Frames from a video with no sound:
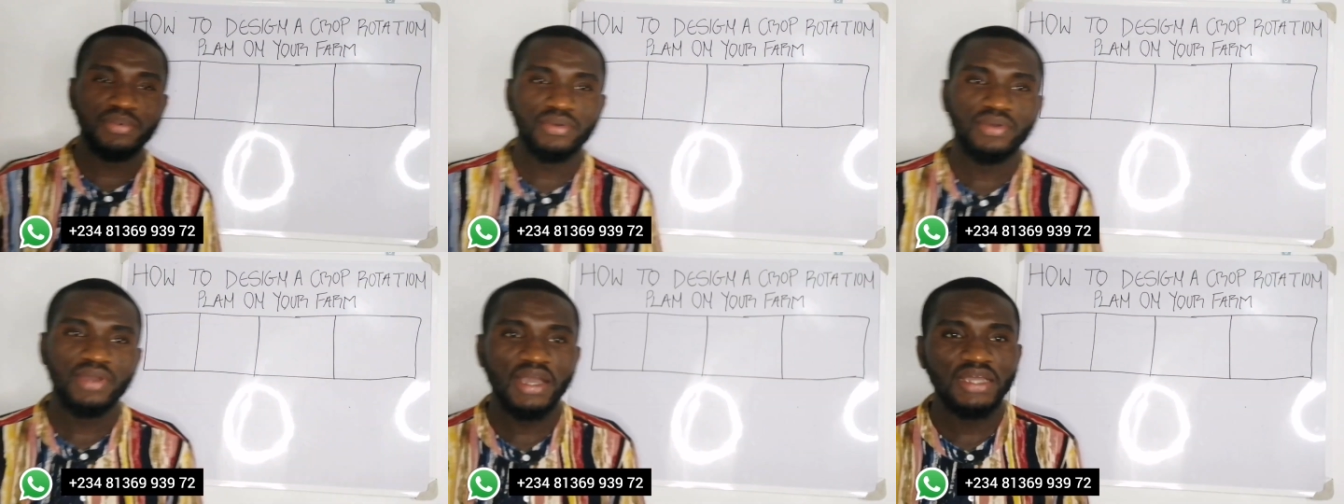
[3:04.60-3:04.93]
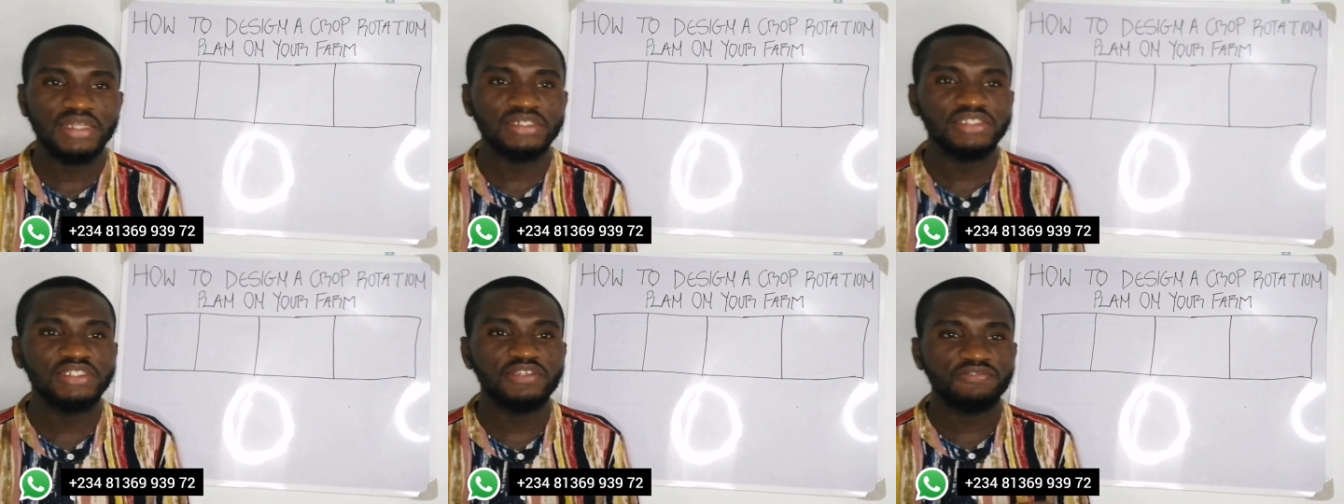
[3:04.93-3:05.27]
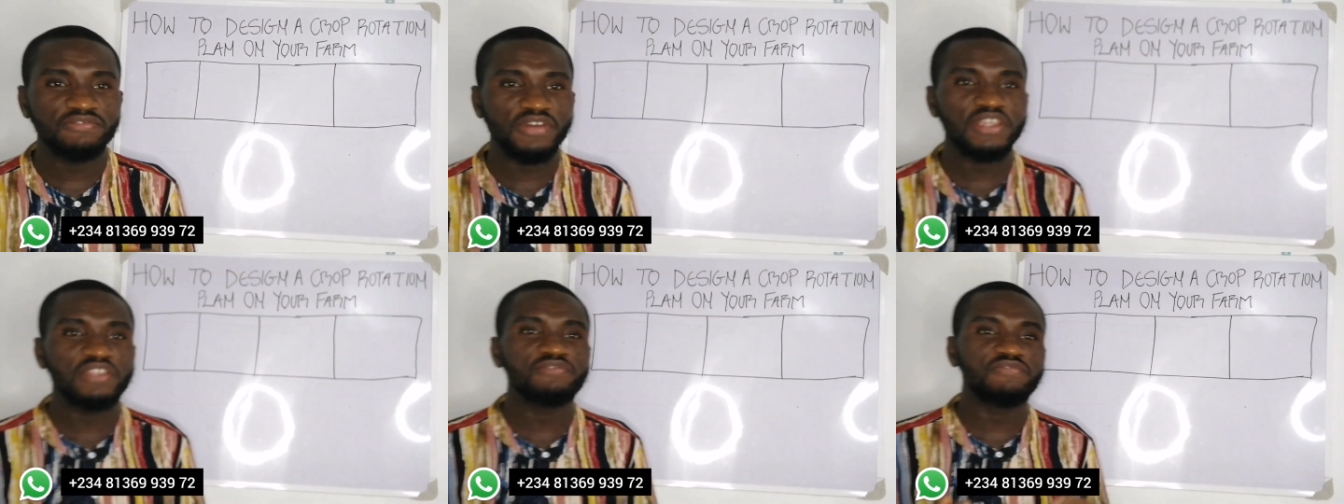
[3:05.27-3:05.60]
and
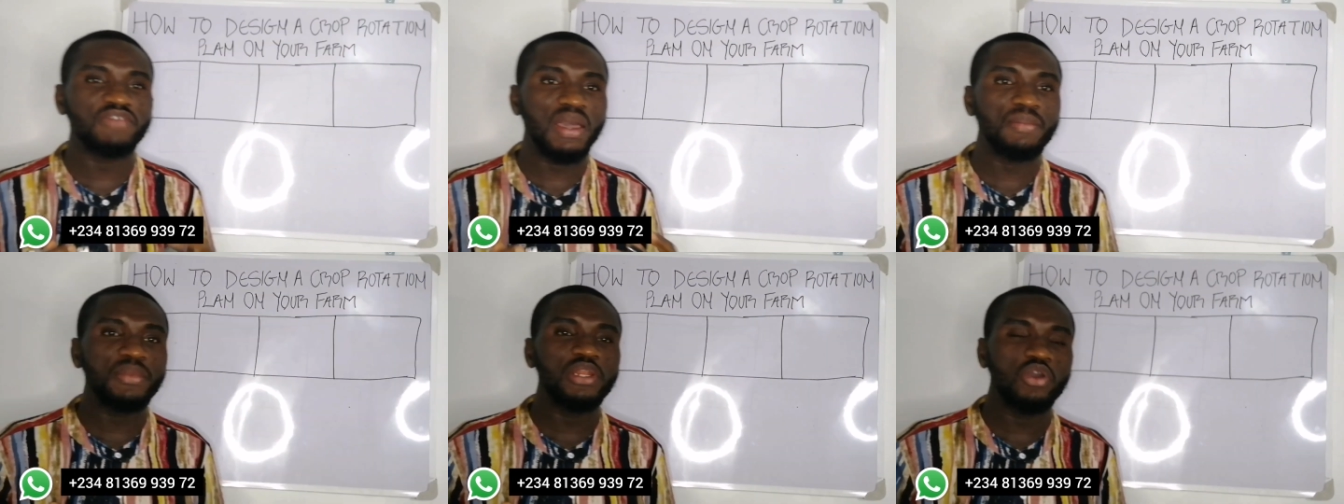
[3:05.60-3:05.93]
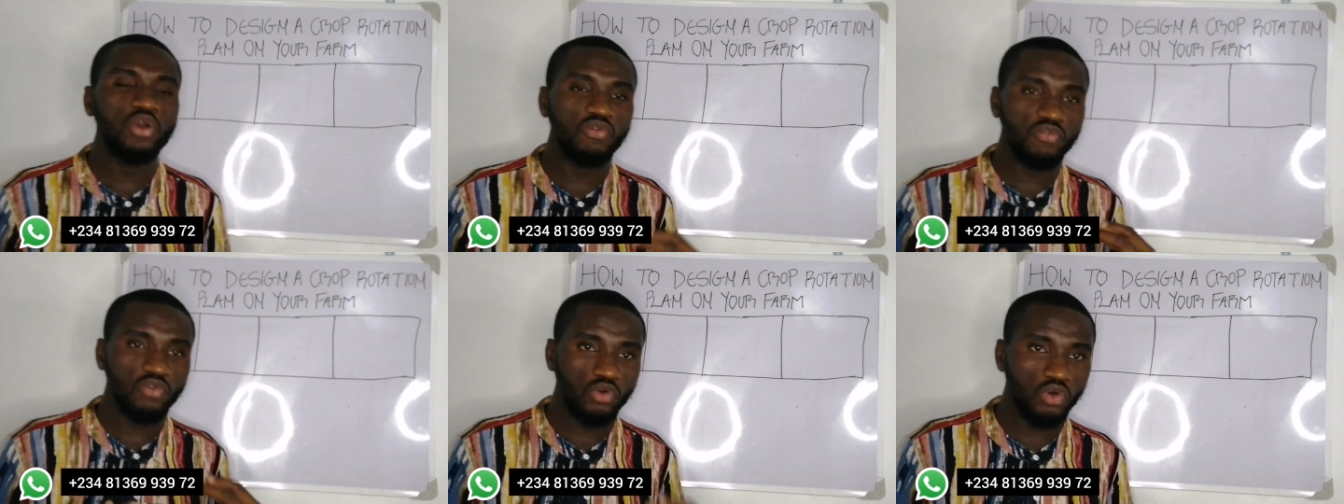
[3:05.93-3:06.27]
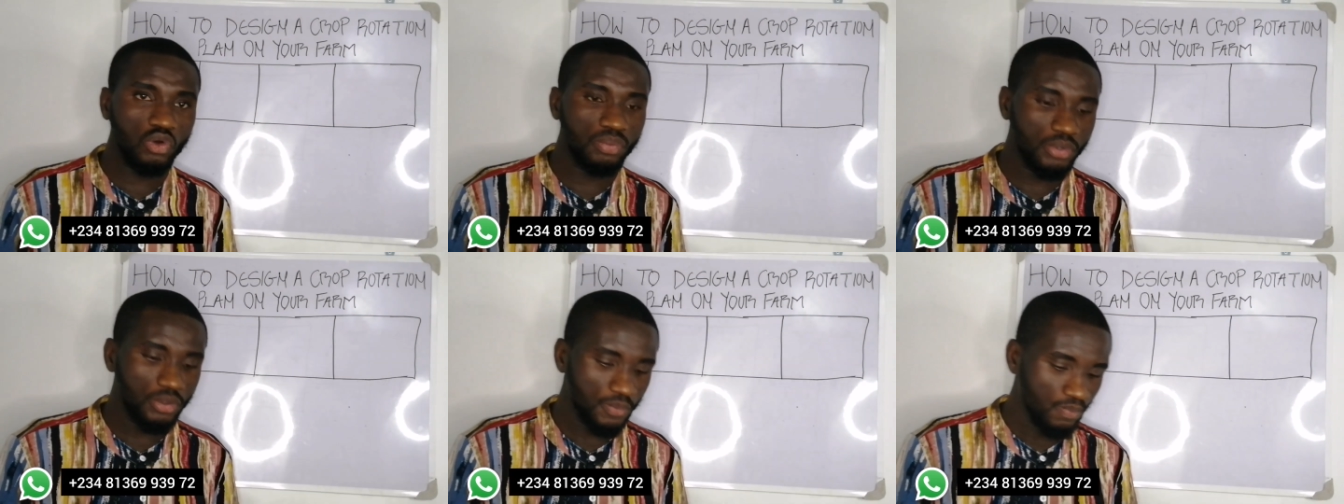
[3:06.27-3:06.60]
different family of
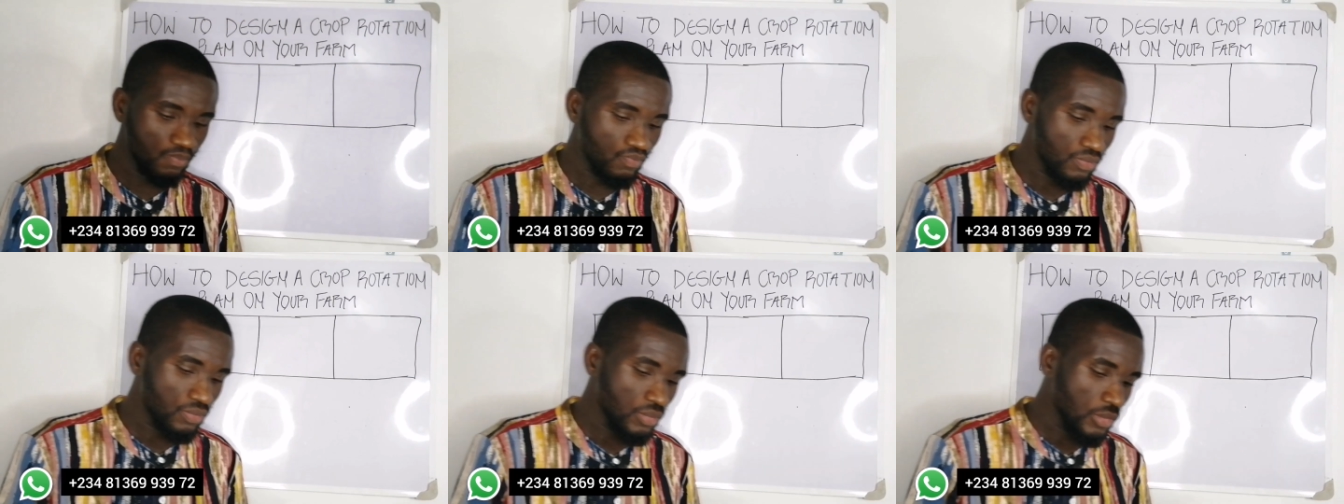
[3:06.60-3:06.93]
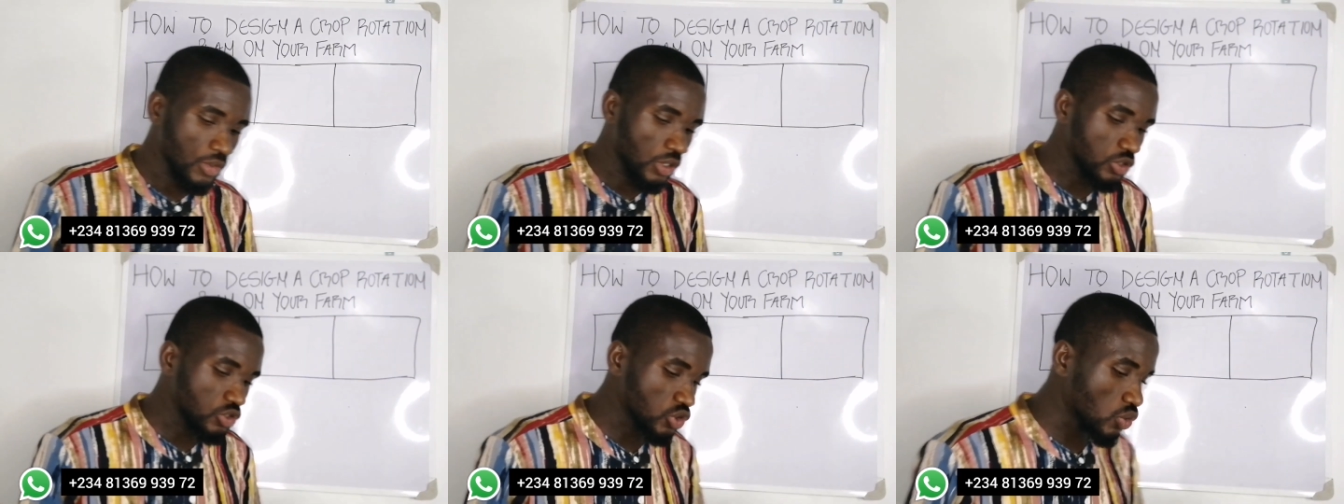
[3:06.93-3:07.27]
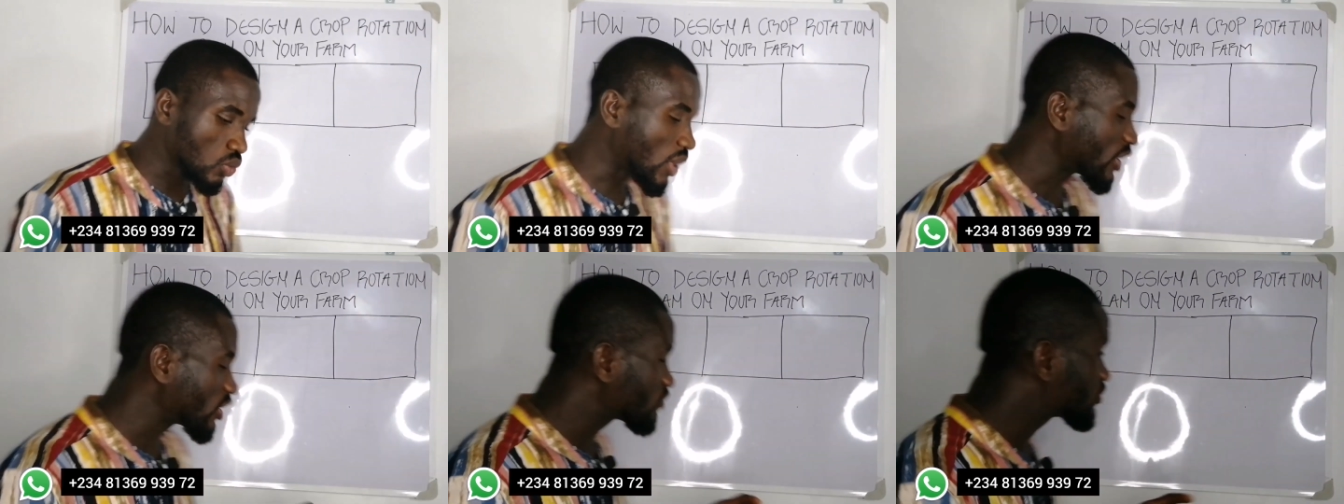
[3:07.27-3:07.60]
crop. So one of the